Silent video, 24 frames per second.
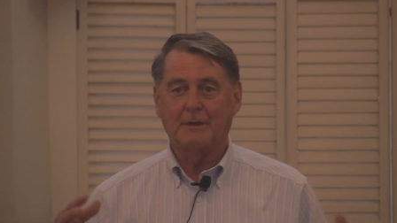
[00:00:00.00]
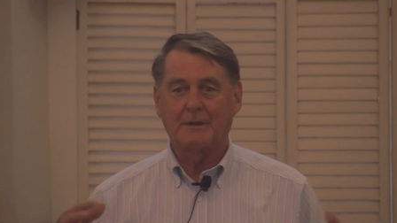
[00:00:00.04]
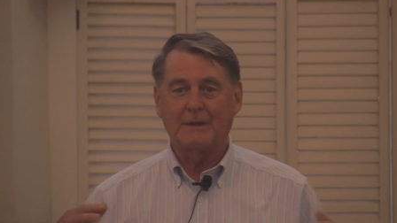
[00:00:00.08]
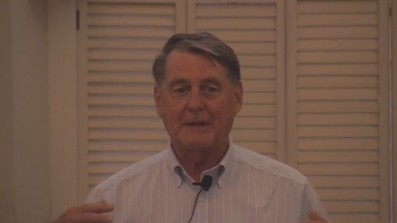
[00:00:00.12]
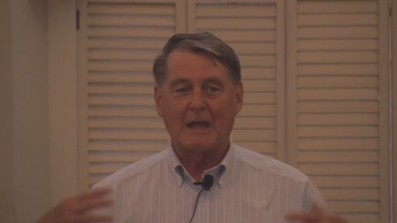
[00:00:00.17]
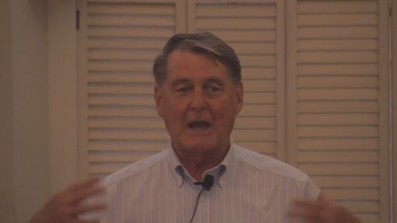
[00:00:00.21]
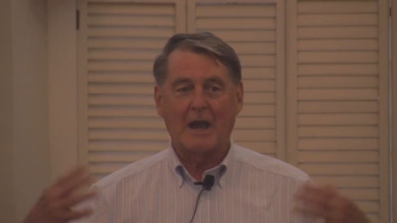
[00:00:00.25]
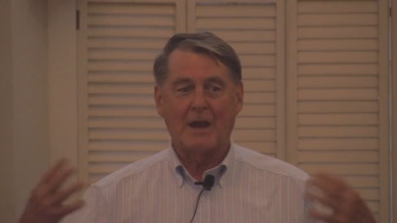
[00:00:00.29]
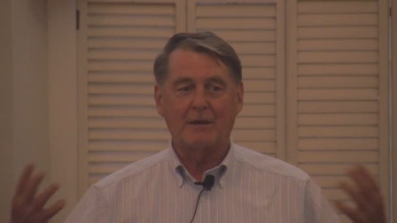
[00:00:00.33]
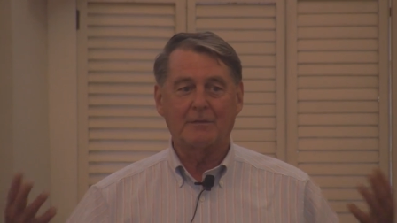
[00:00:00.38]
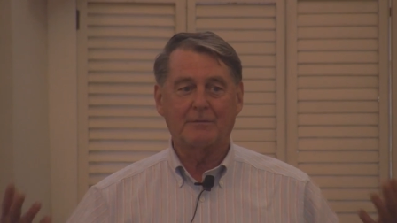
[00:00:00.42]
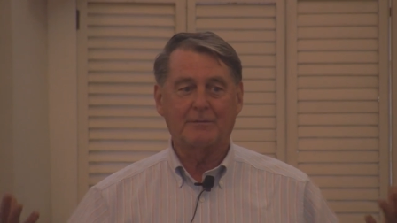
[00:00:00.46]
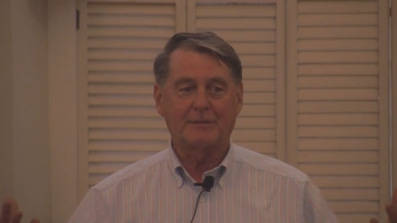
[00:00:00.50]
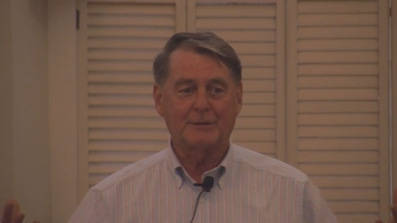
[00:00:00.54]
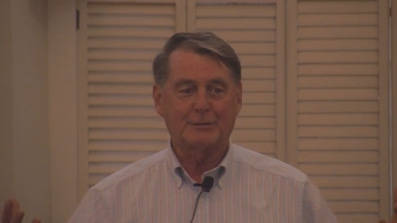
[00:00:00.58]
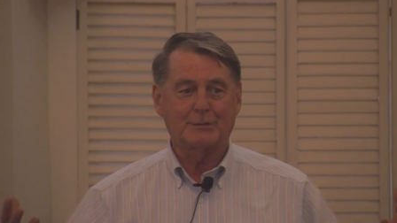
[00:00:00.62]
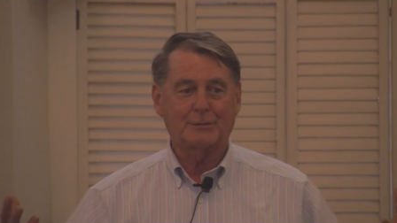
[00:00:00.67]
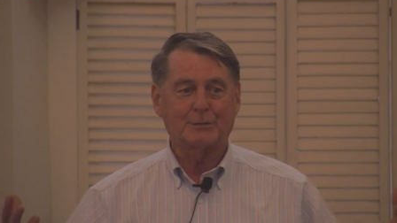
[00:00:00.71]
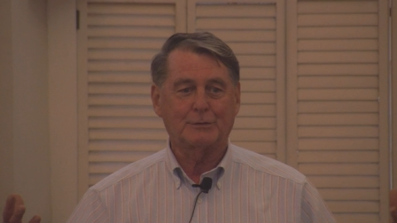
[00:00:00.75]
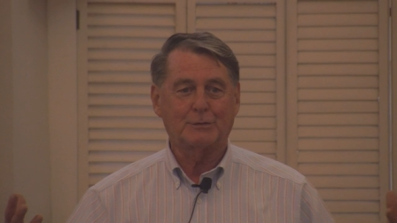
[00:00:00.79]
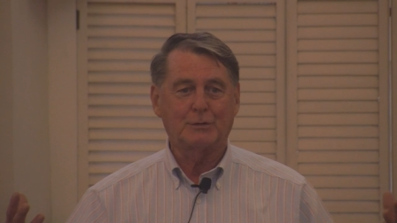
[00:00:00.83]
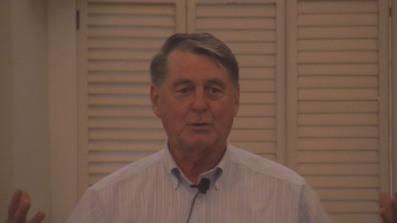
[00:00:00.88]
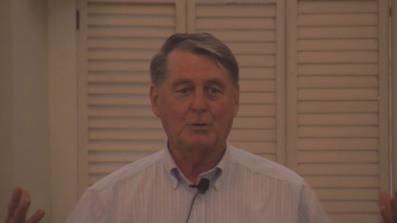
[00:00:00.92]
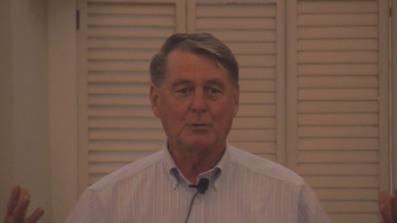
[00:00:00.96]
the
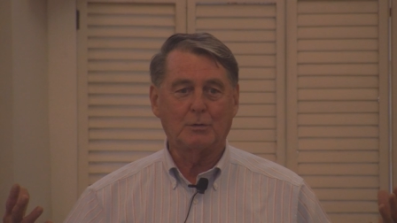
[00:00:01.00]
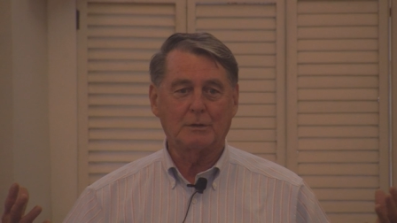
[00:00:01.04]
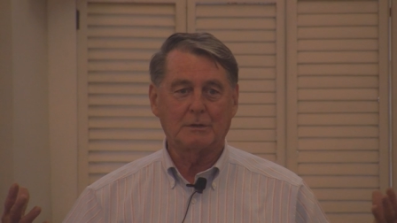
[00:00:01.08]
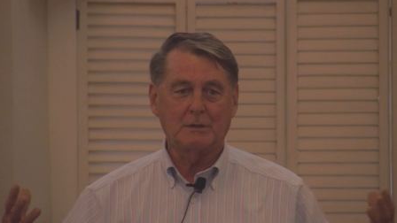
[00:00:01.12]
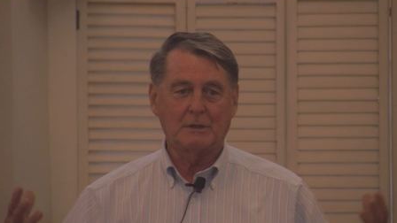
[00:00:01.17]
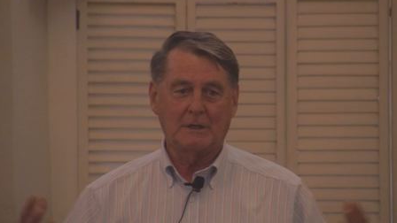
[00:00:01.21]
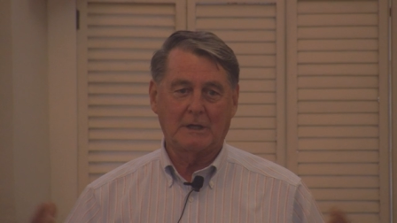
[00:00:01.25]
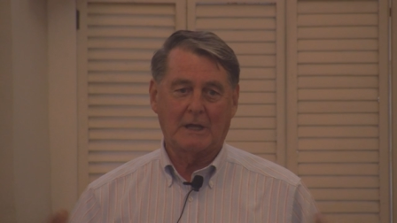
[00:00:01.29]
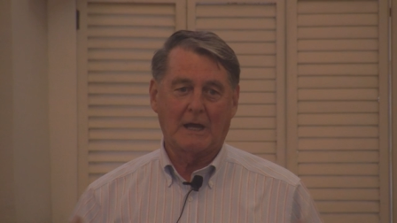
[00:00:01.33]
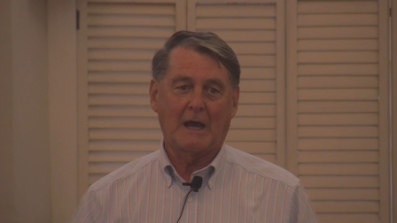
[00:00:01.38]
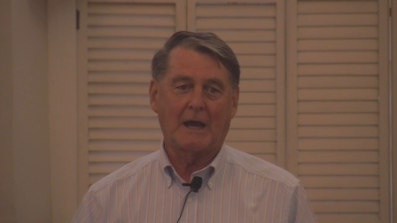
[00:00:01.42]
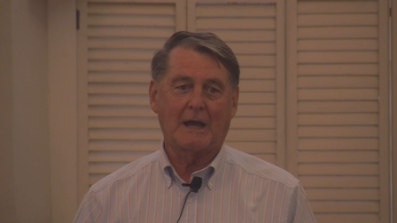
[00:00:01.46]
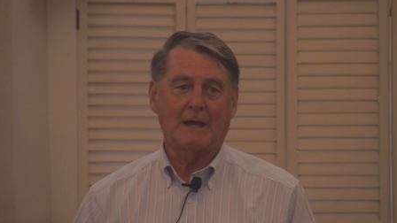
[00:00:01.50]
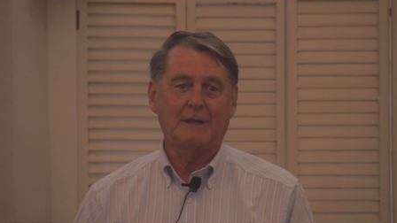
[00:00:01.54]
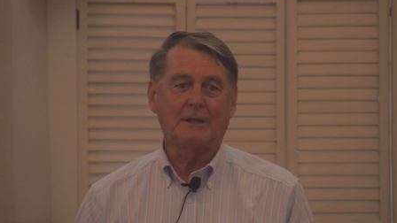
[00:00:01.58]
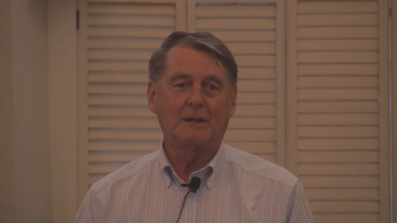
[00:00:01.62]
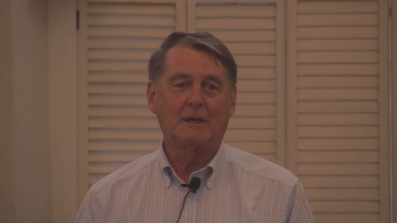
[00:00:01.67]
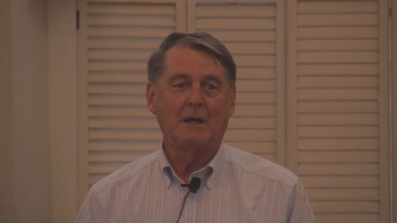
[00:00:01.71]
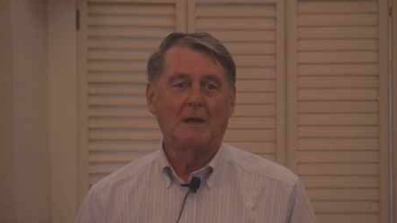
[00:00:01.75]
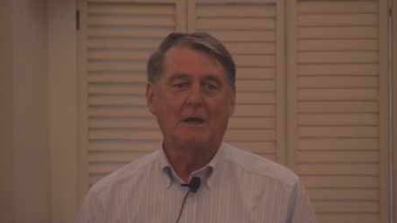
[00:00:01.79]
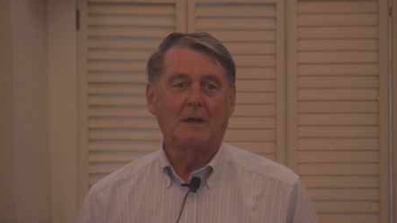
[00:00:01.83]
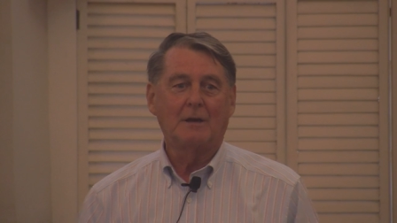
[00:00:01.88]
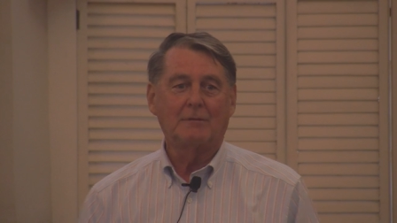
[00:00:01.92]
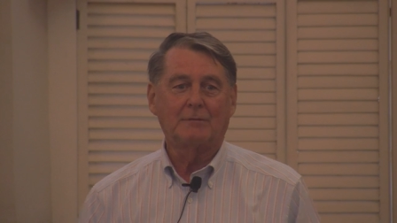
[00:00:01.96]
unofficial tour guide
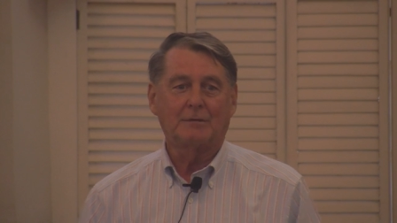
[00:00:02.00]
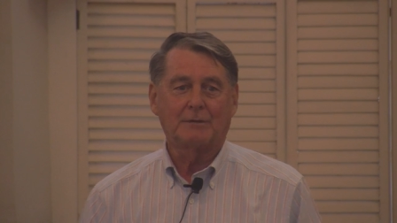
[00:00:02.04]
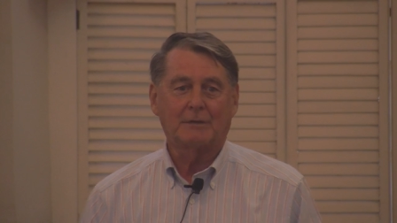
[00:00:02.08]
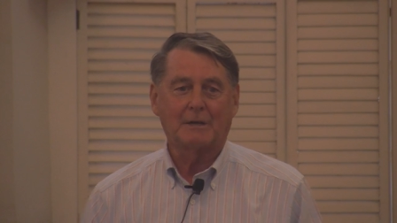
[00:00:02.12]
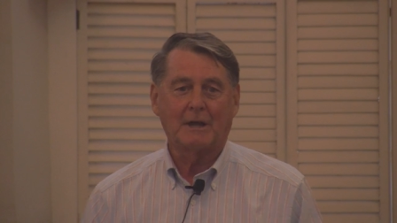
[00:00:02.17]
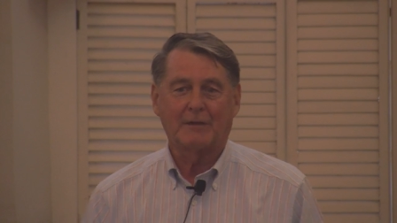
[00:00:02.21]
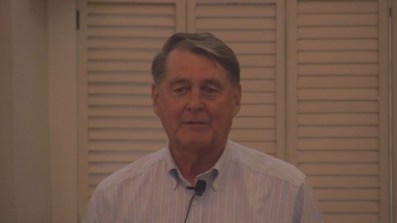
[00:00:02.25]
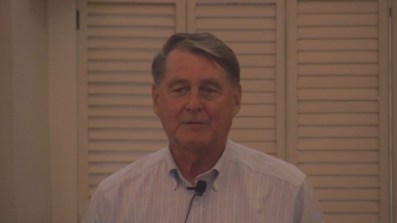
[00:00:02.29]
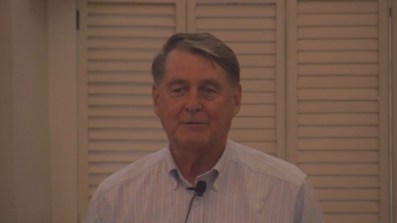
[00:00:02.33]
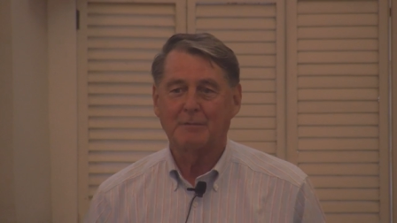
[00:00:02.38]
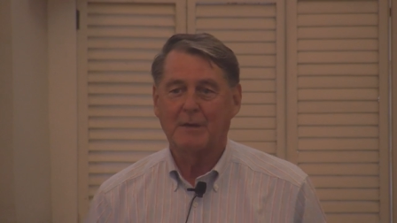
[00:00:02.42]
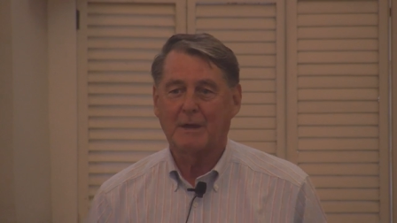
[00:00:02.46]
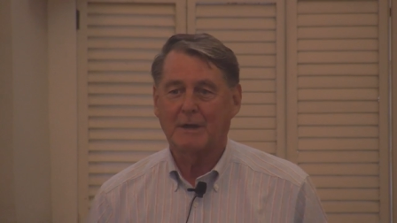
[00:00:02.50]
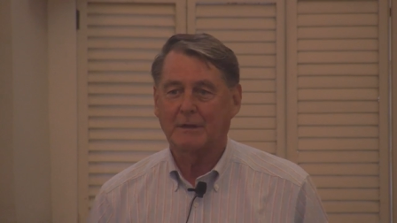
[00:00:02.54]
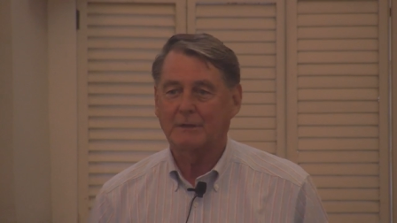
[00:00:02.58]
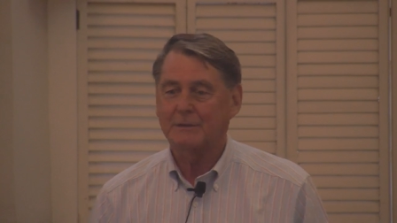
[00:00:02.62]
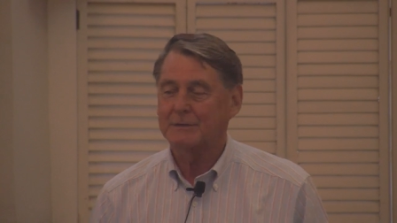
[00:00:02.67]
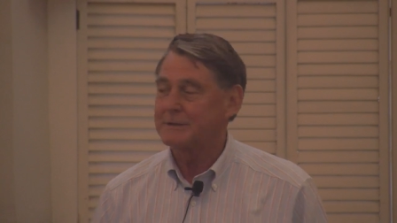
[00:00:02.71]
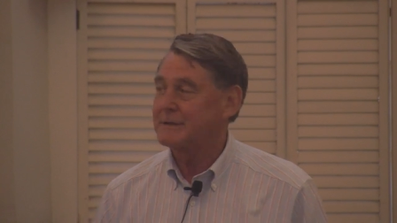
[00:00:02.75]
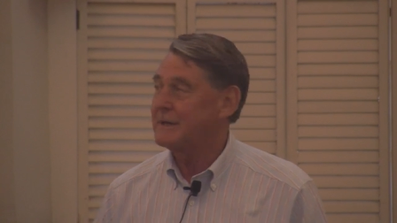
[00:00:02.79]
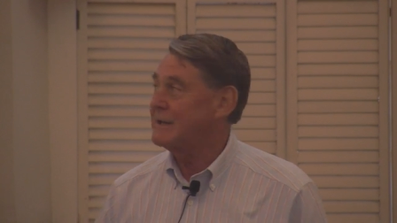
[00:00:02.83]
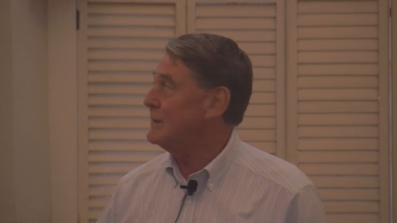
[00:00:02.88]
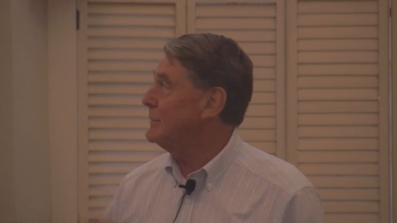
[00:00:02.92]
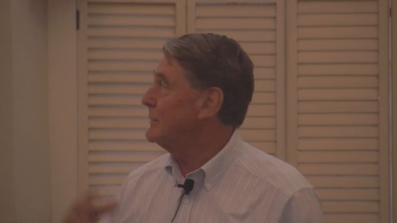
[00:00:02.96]
for Tufts
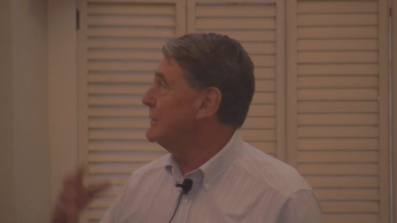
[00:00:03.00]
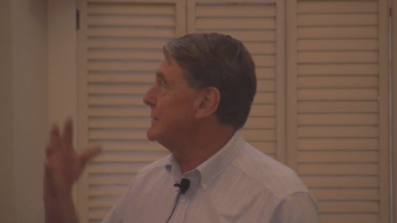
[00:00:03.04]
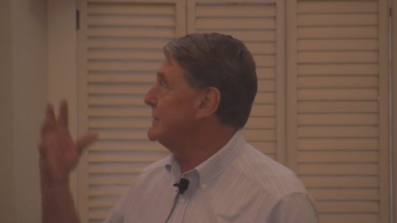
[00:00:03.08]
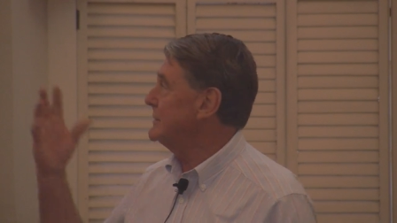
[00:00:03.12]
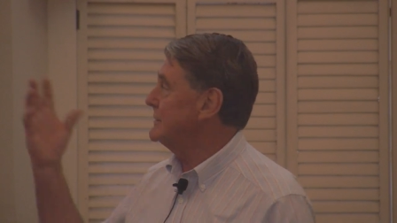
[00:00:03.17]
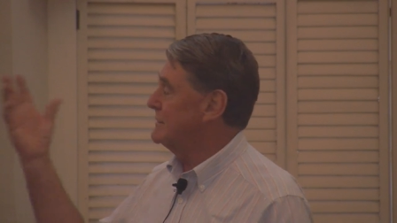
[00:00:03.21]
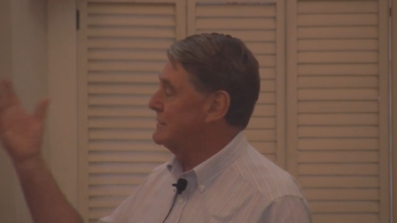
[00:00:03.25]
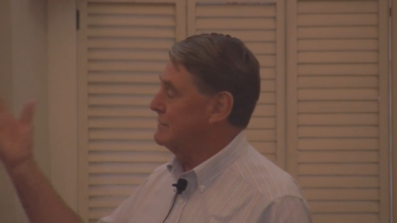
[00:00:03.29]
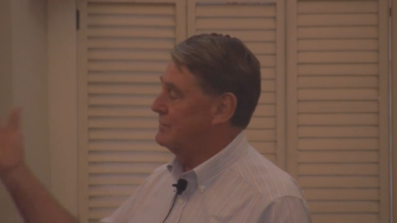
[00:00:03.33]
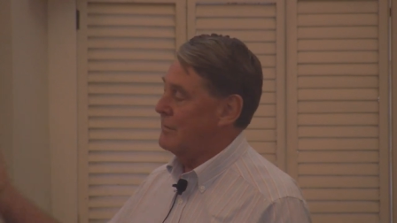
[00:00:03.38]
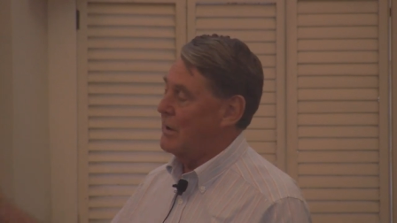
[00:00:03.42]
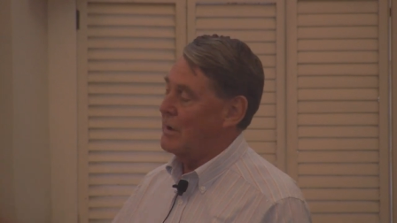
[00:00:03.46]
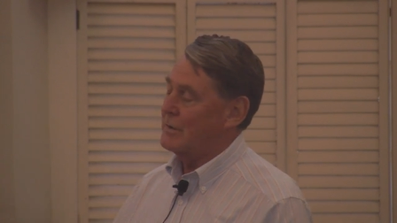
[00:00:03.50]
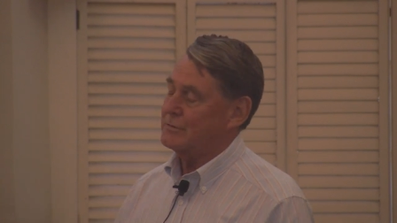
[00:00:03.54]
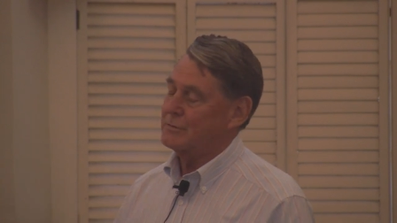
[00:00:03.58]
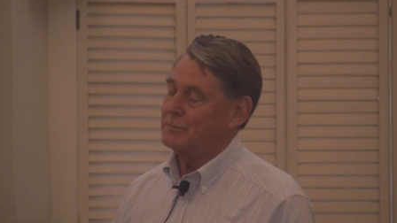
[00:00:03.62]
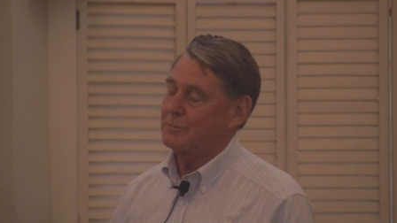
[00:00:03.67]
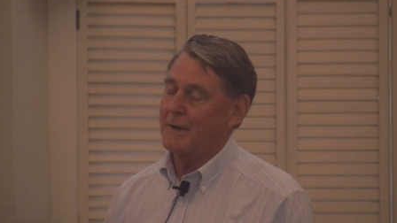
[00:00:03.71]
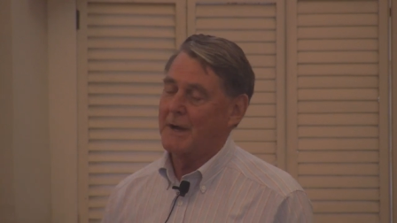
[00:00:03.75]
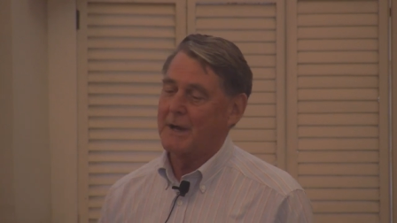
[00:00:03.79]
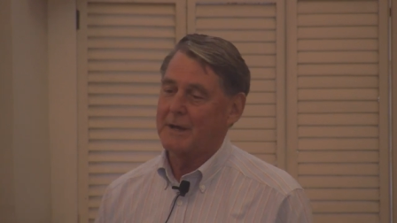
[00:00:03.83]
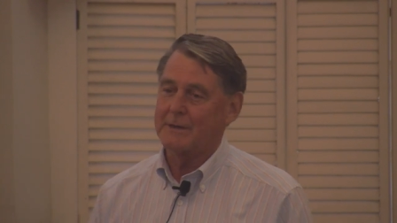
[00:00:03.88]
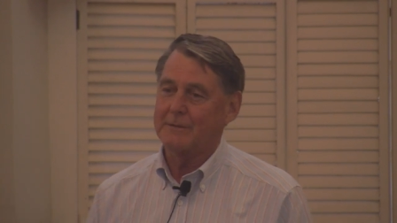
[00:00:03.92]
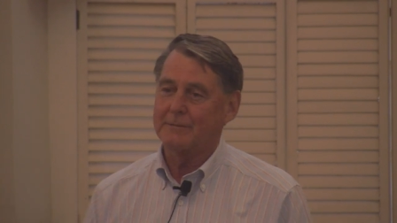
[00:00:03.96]
Medical Center, which is also
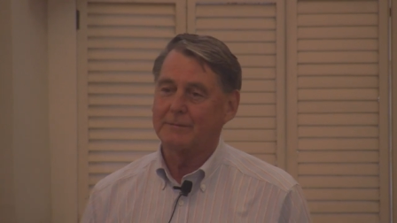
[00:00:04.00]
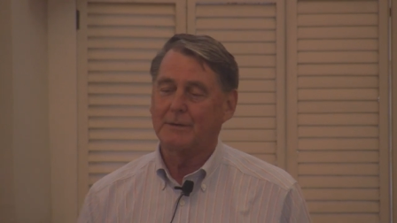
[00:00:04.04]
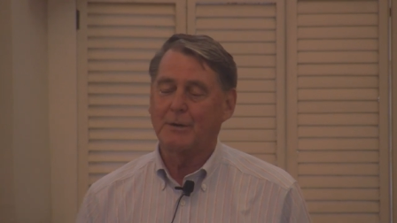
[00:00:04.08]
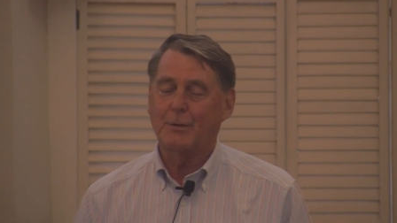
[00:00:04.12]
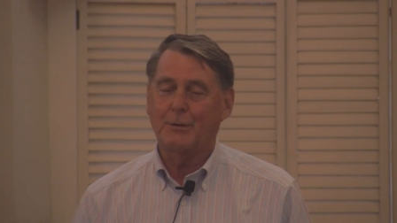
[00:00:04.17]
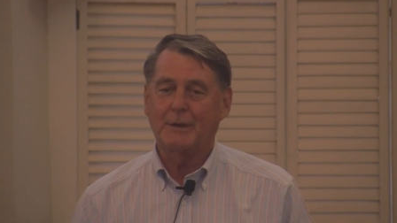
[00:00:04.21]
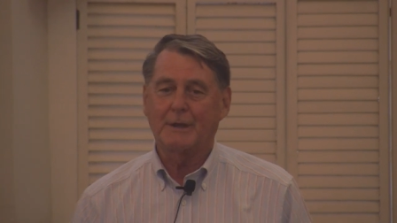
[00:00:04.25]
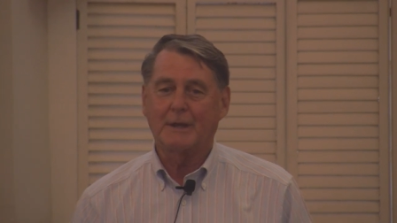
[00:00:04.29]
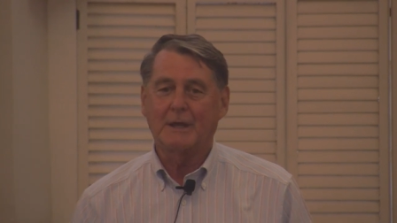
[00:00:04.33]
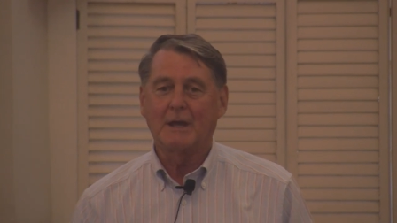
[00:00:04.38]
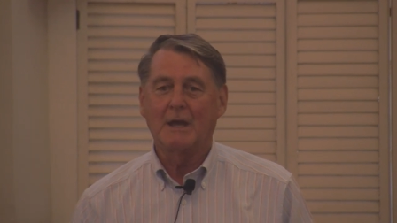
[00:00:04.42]
part of the floating